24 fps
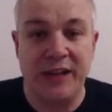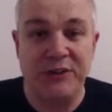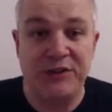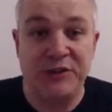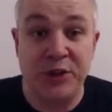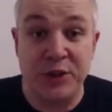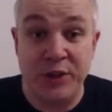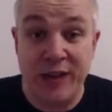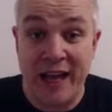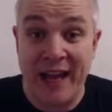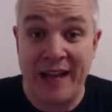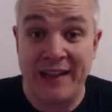He's
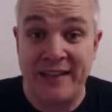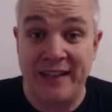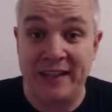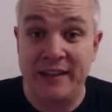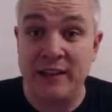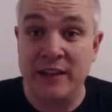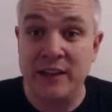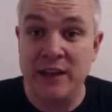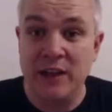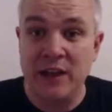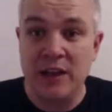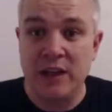good at
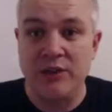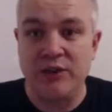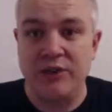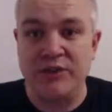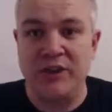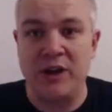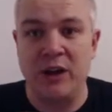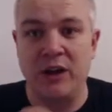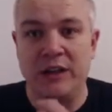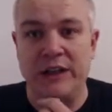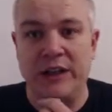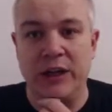heading,
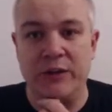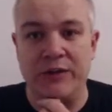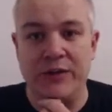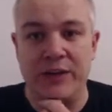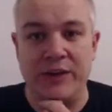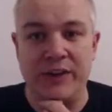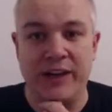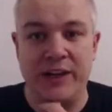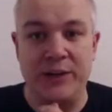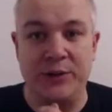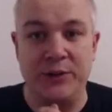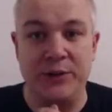just can't get off the
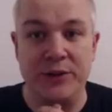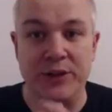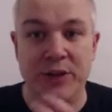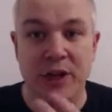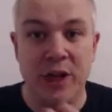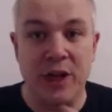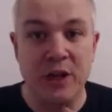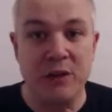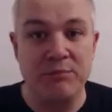ground.